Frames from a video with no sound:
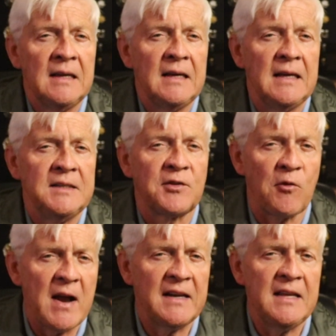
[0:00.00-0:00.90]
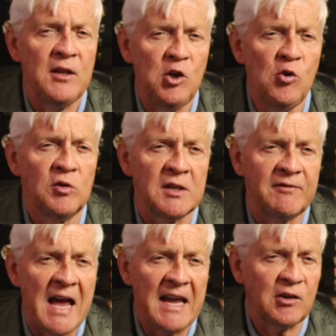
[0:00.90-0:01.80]
He's threatening the use
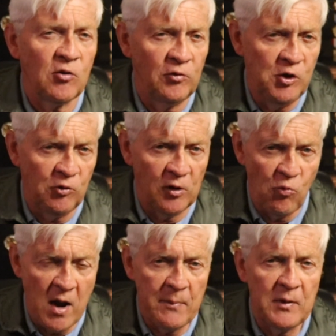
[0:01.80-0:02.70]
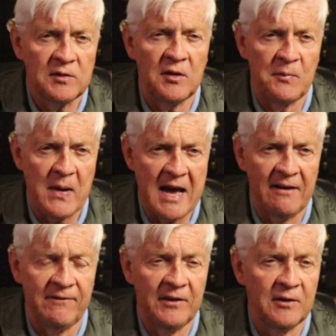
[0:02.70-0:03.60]
of tactical nuclear weapons on the
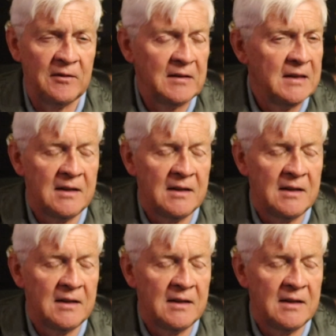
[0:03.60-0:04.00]
battlefield.